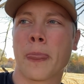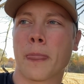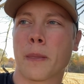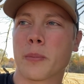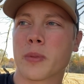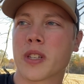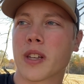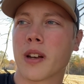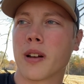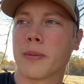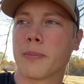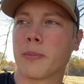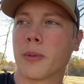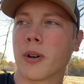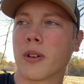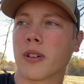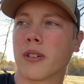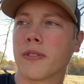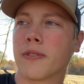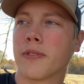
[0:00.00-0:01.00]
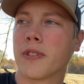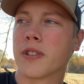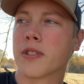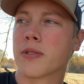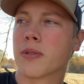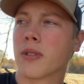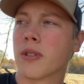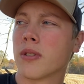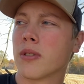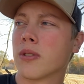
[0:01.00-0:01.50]
I'm set up on a
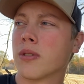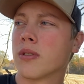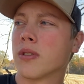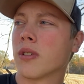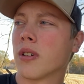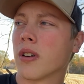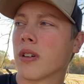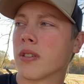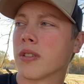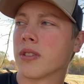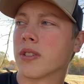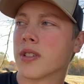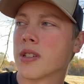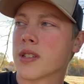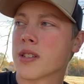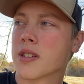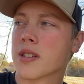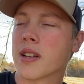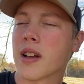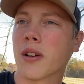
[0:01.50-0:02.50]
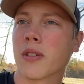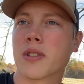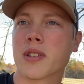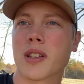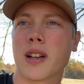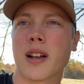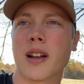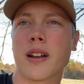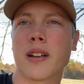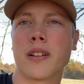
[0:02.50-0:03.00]
fence row on the south
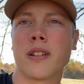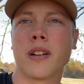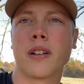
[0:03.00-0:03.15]
side